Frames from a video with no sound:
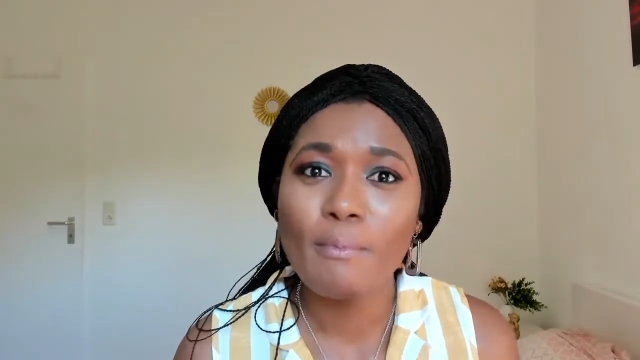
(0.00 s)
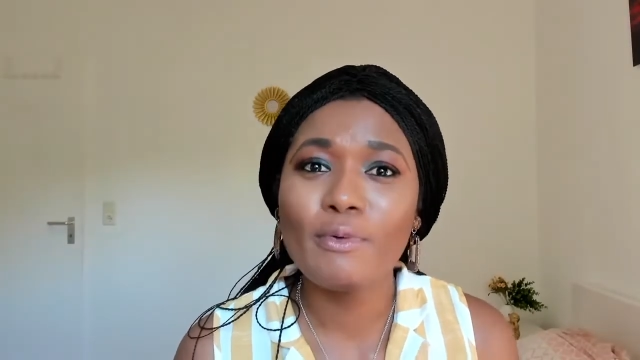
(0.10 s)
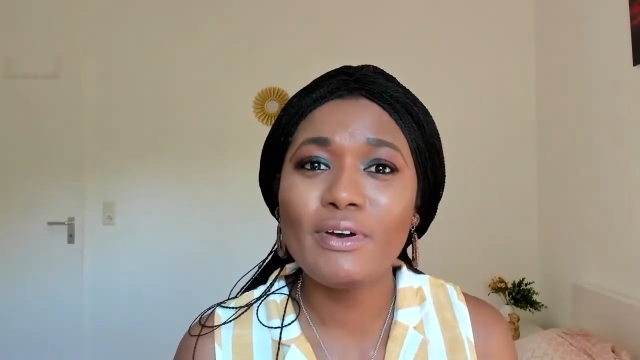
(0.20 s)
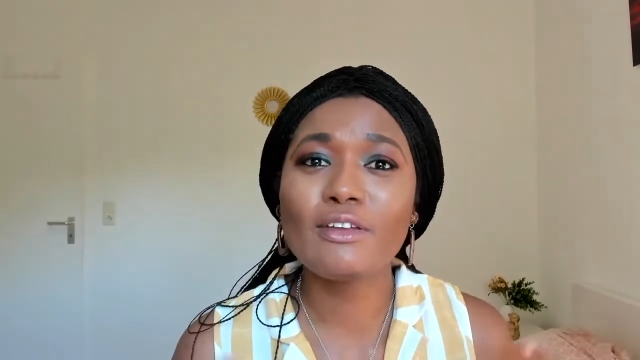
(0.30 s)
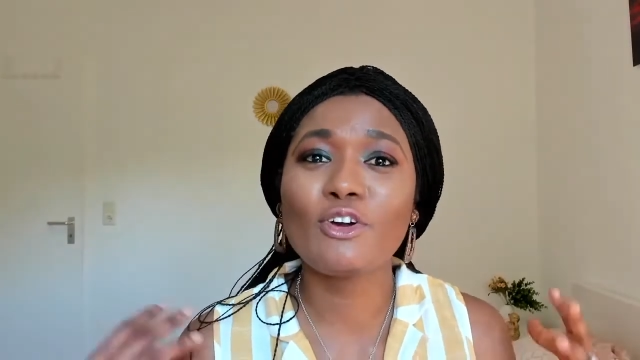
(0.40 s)

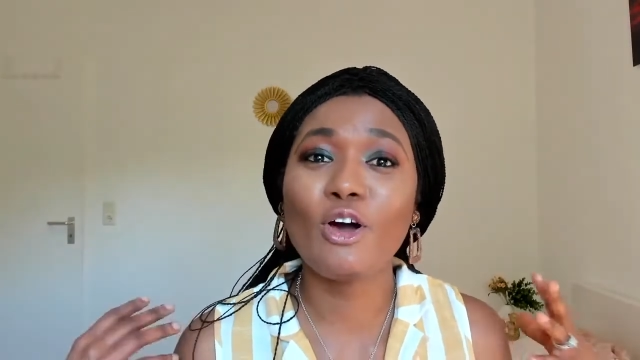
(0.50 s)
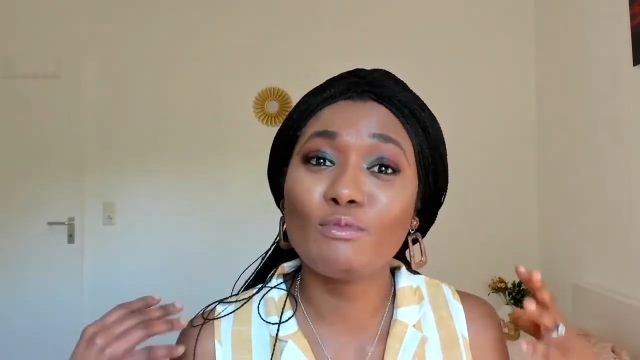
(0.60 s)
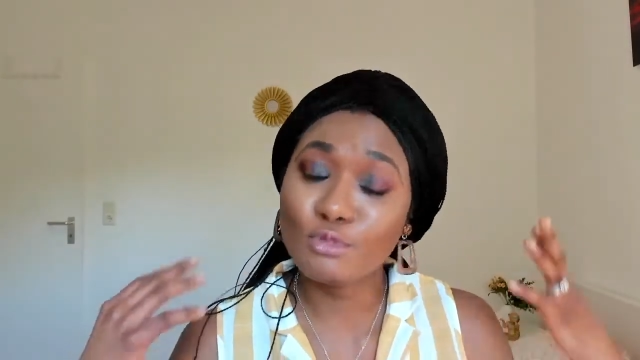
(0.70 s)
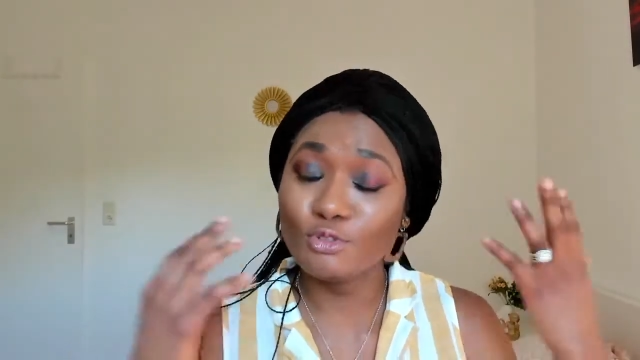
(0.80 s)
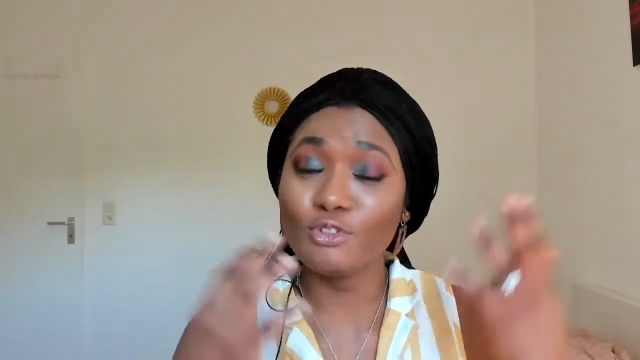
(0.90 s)
But when it
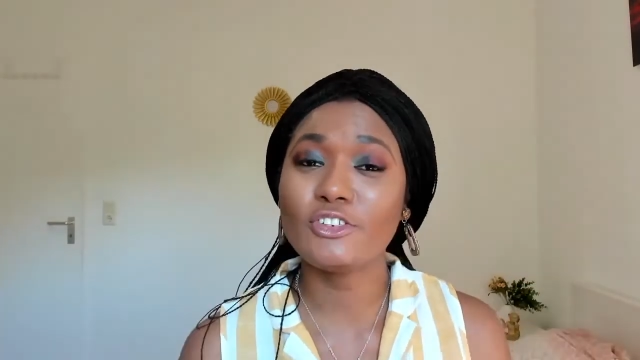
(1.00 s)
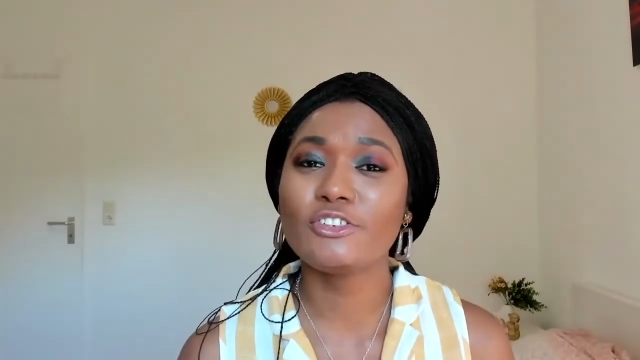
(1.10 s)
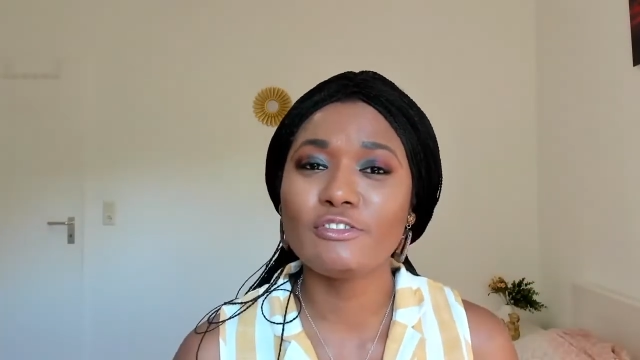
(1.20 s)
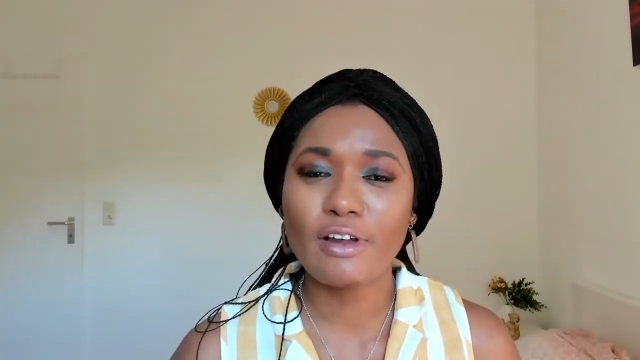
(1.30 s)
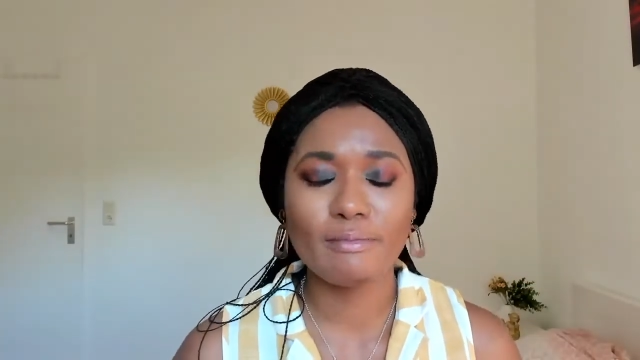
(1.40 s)
comes to
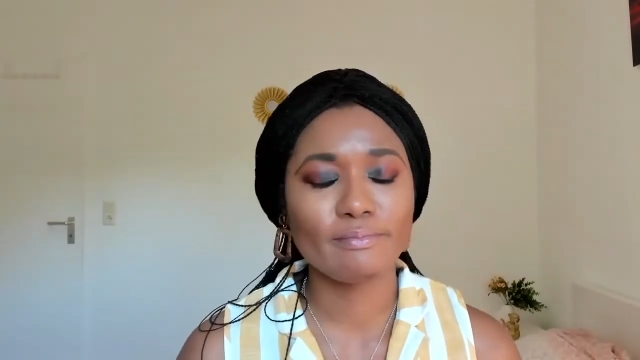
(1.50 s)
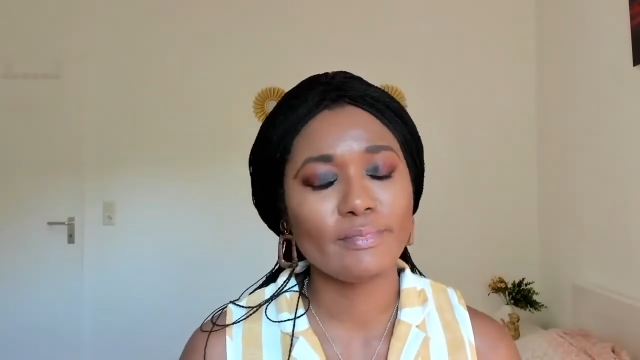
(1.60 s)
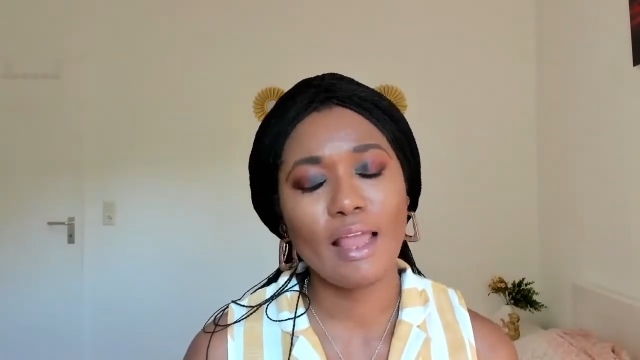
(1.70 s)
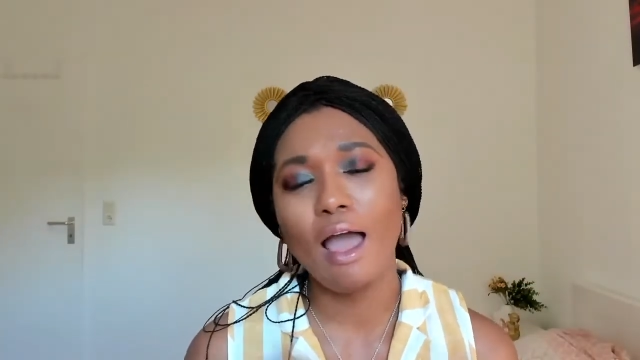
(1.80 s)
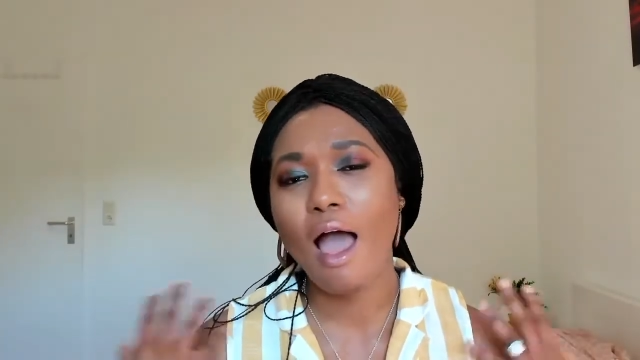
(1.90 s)
nursery rhyme,
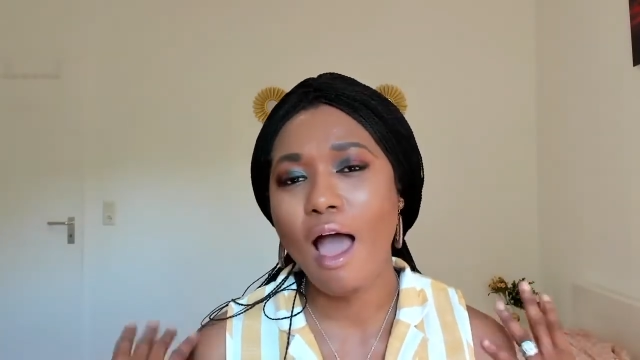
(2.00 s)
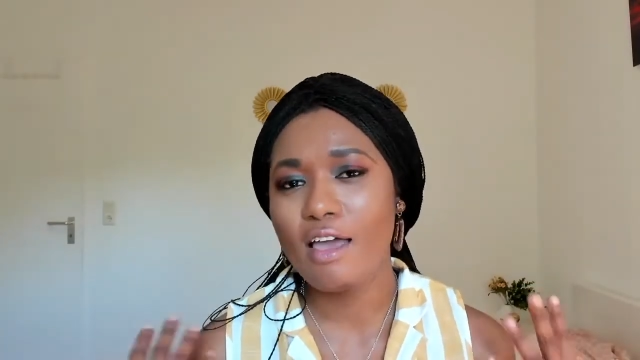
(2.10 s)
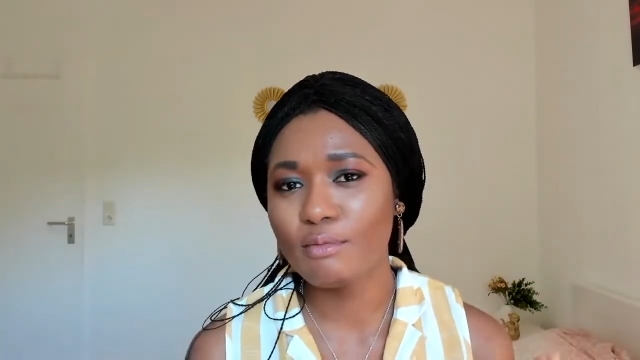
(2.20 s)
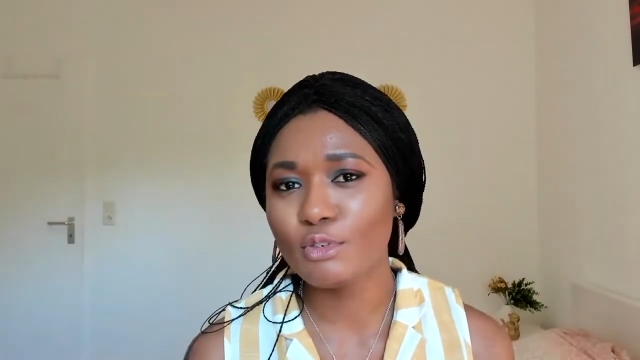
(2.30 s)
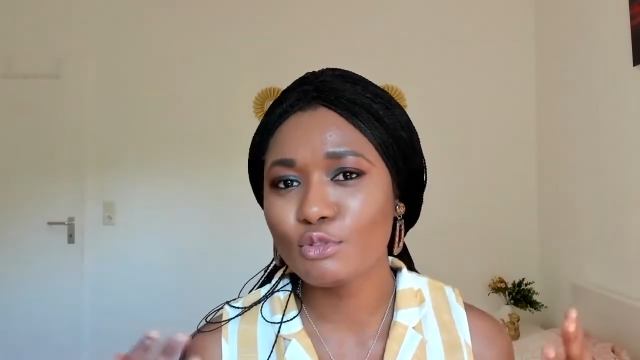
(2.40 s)
I
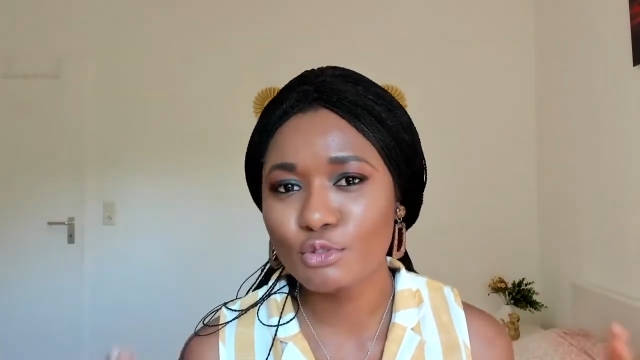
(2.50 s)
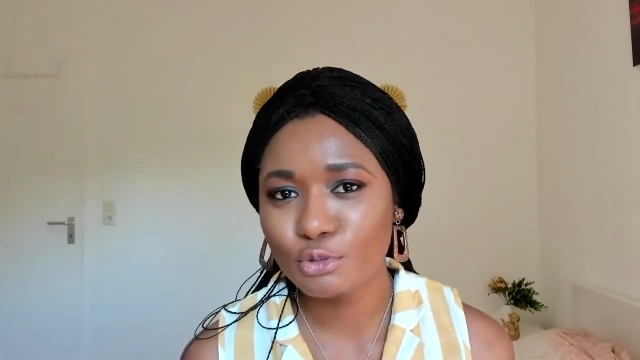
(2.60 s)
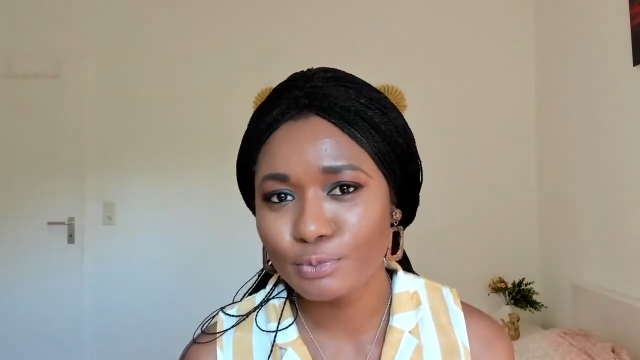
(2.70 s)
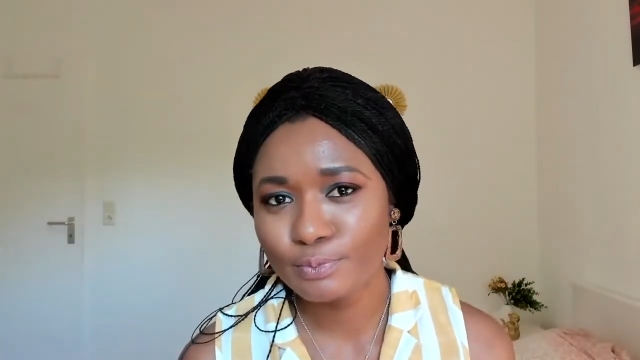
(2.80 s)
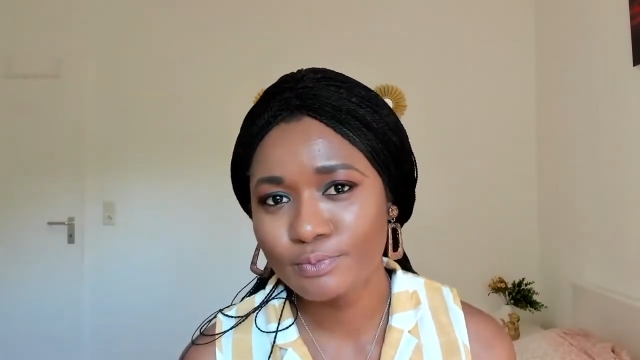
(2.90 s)
am a
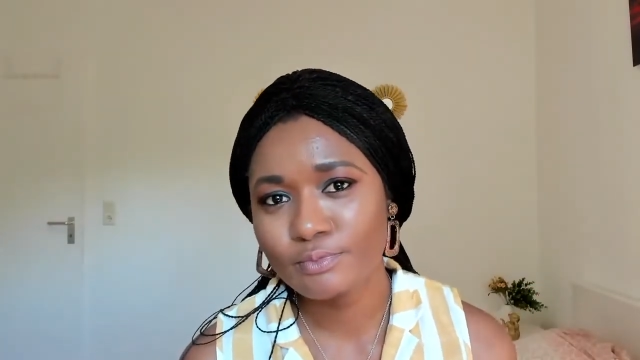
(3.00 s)
guru.